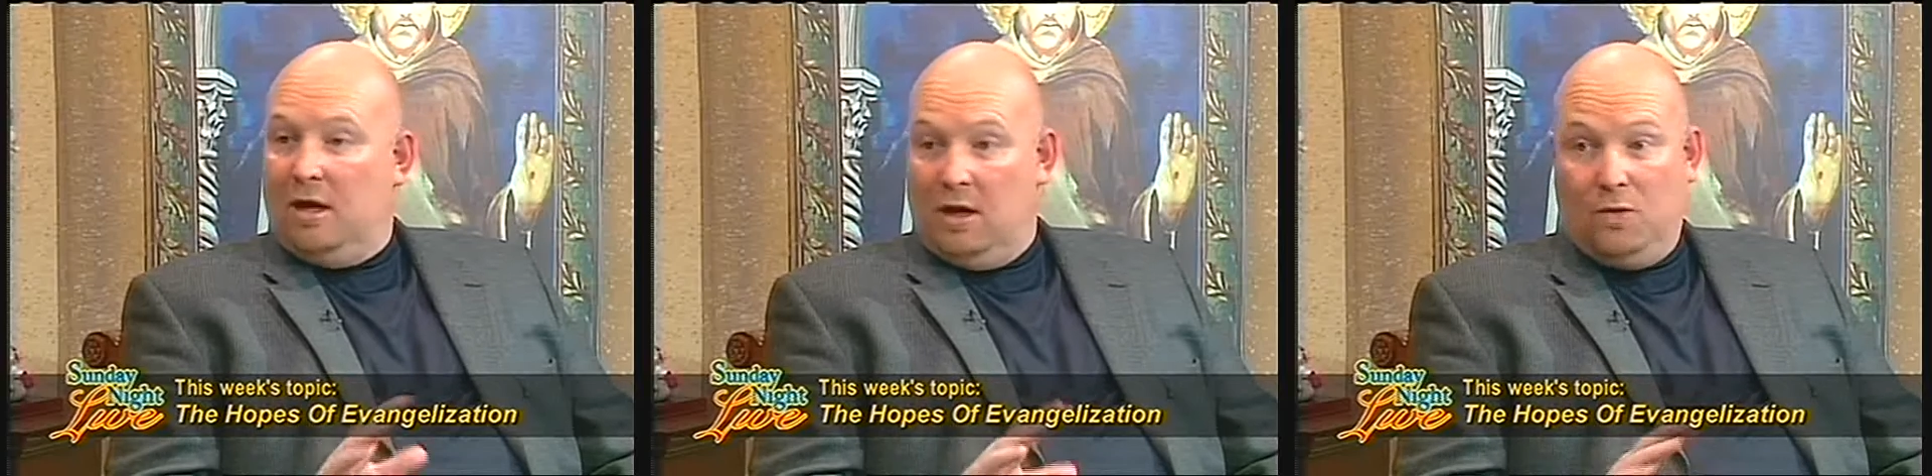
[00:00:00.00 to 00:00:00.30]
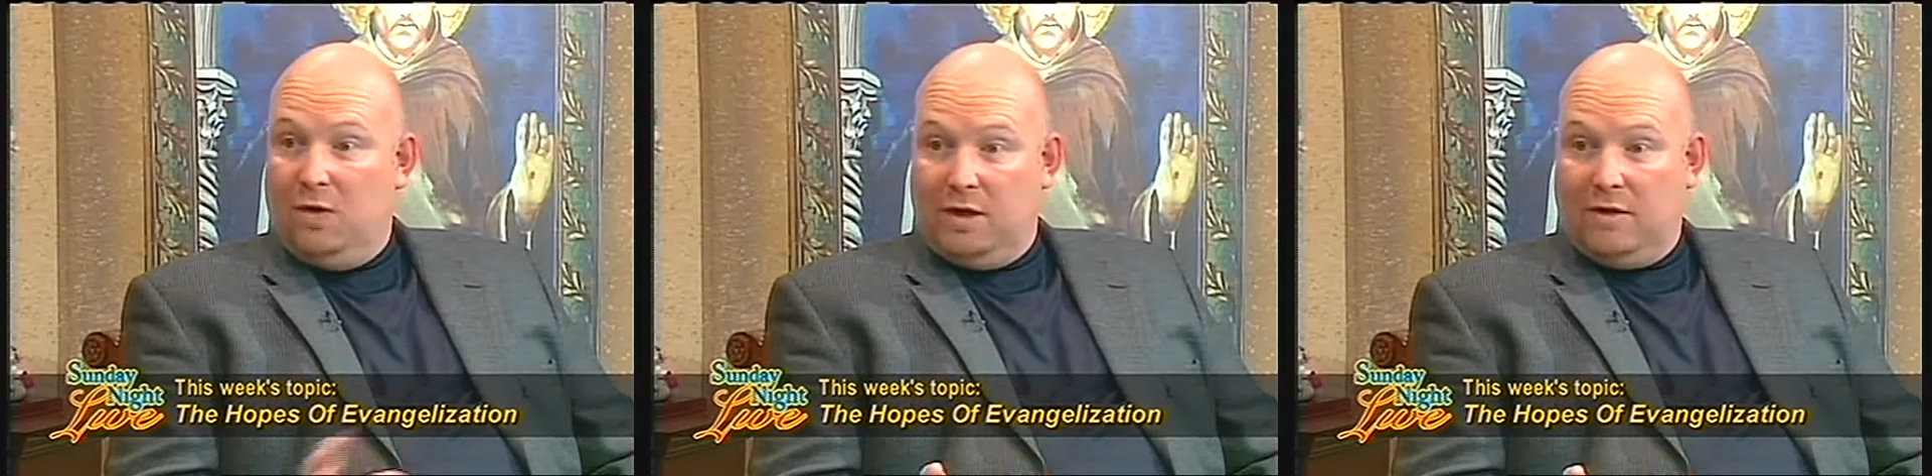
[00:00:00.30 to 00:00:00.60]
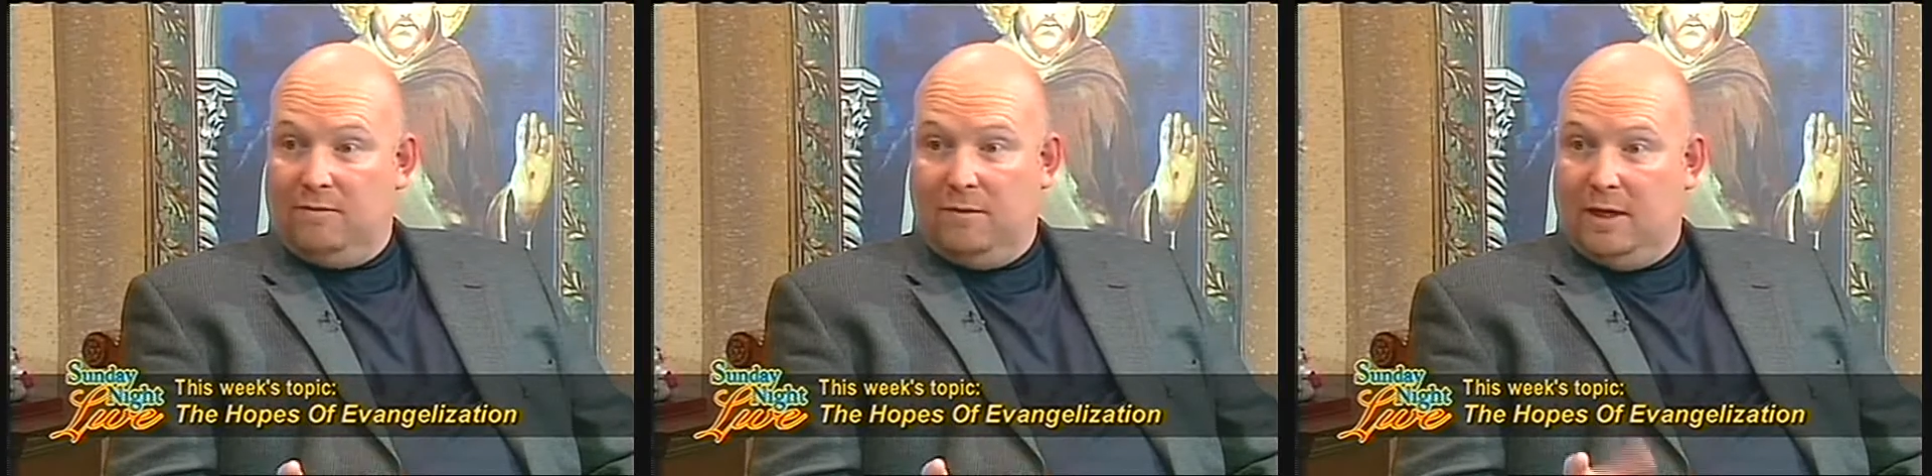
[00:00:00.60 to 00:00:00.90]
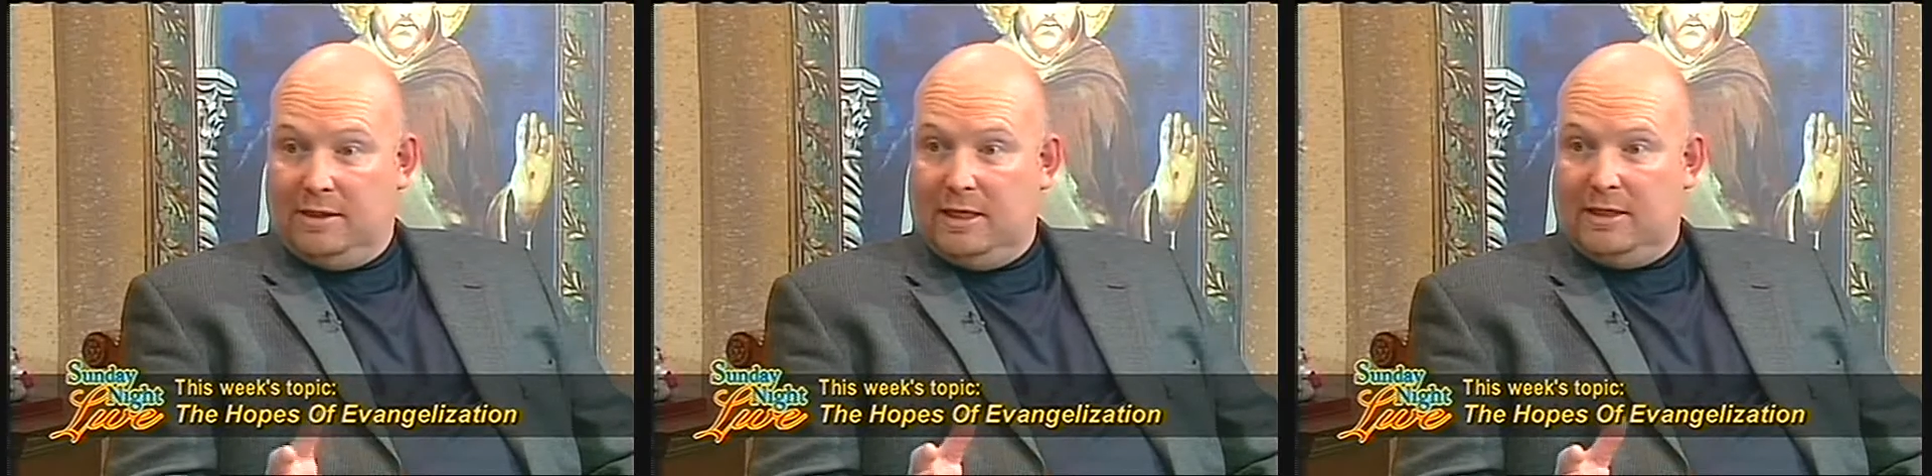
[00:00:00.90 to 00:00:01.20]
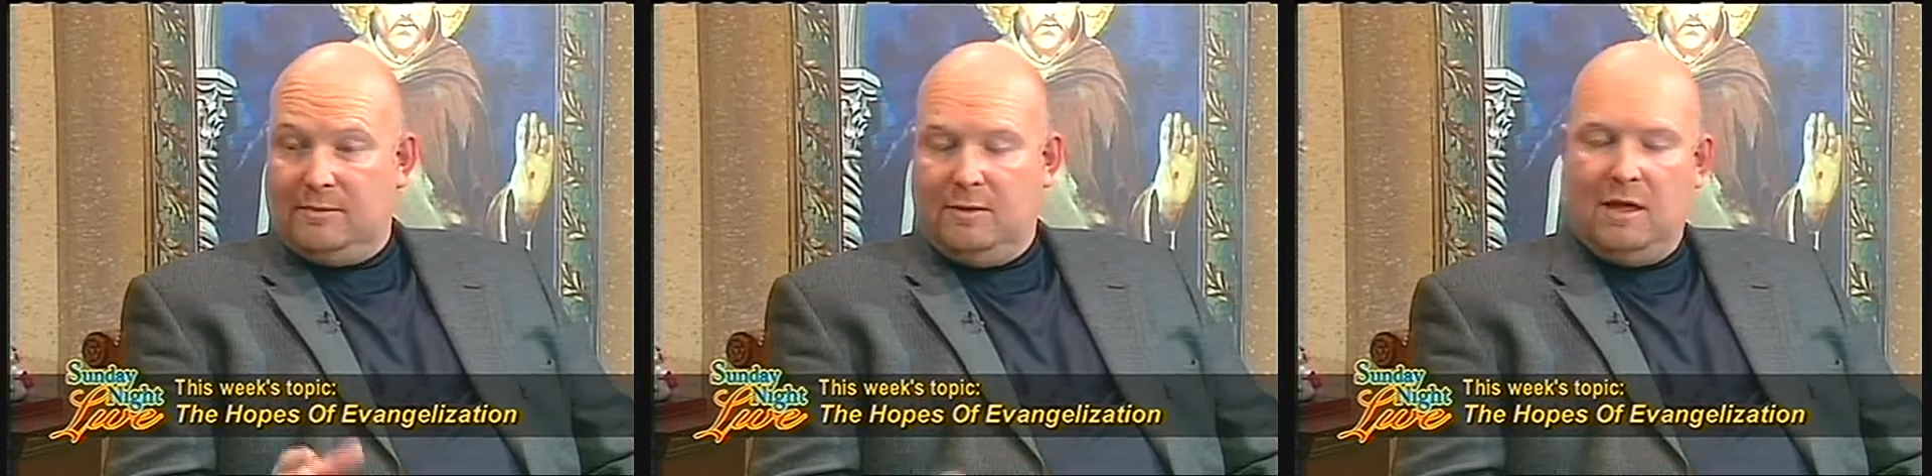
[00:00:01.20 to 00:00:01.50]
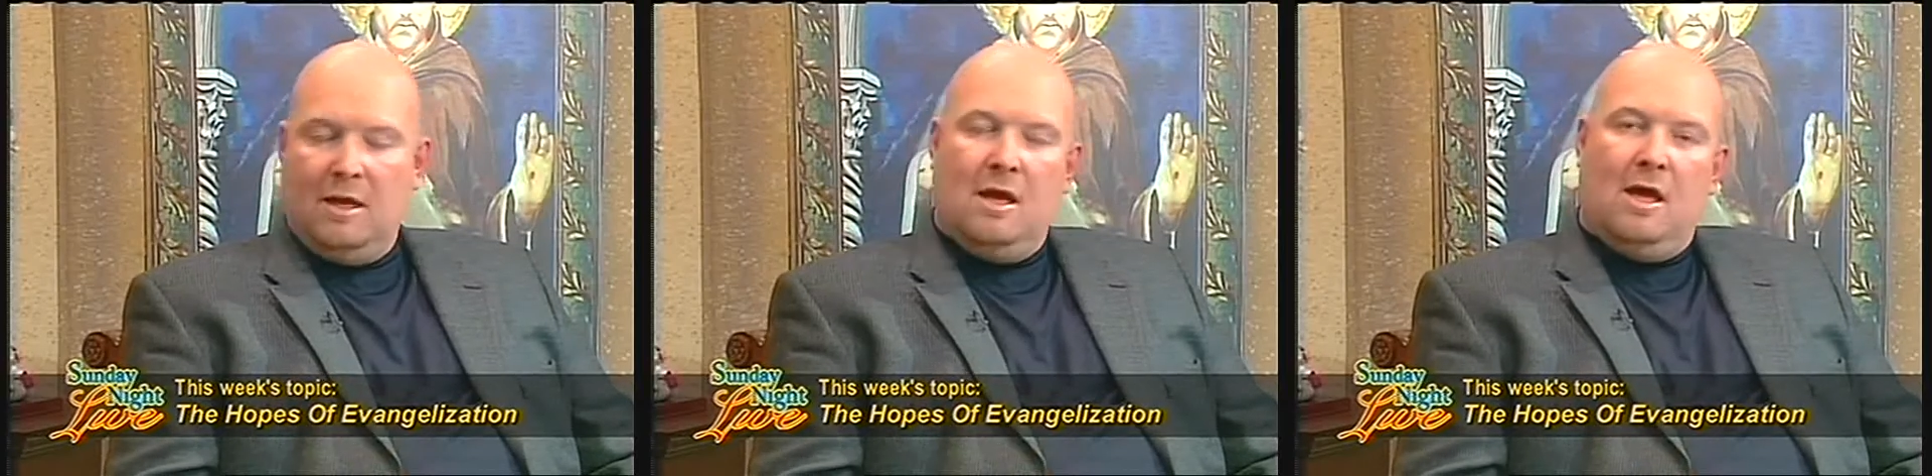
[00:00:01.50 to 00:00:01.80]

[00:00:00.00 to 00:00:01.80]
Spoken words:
and I wouldn't give my testimony.